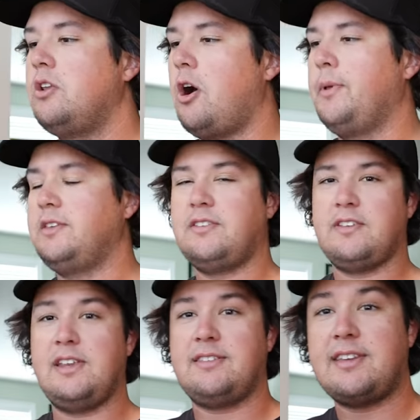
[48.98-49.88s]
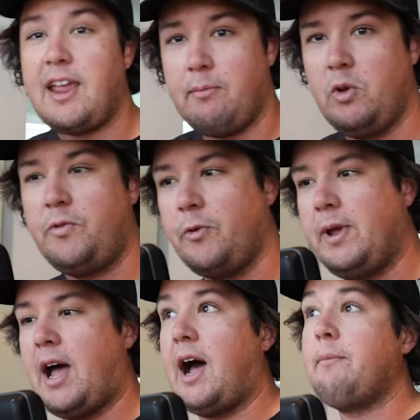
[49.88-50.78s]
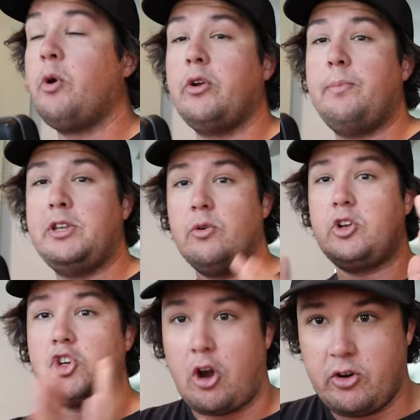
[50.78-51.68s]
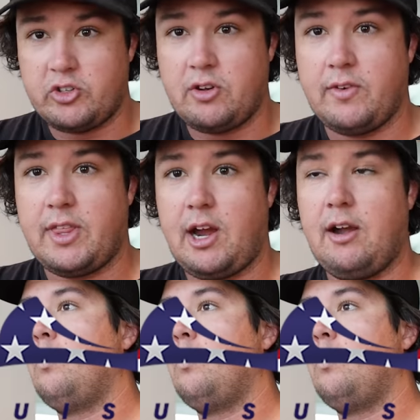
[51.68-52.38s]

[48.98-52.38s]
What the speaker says: No, but this is an insane move for me. I'm going to be doing charters over there